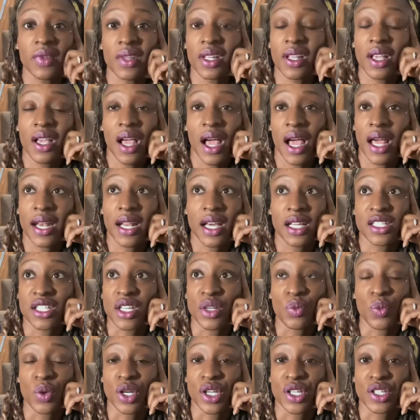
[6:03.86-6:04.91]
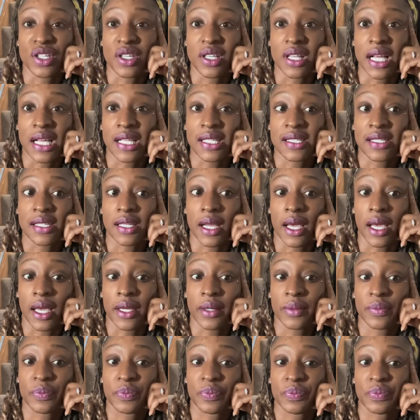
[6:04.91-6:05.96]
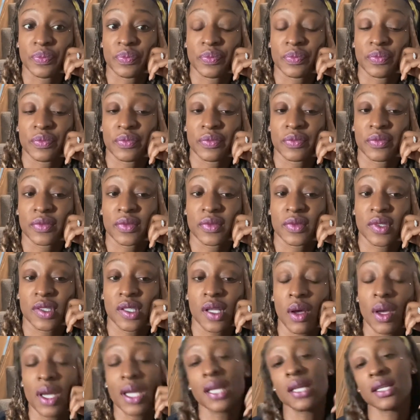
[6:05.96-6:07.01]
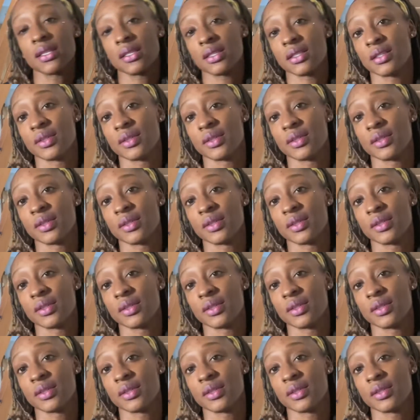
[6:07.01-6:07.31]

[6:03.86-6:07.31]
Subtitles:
And I didn't want to do that today. So I guess